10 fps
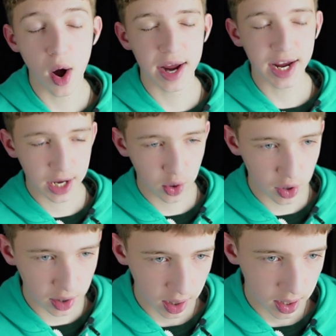we're
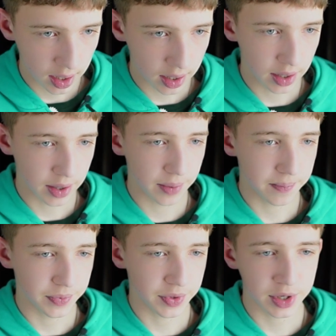enqueuing
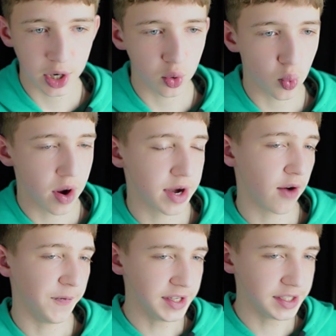the node we're now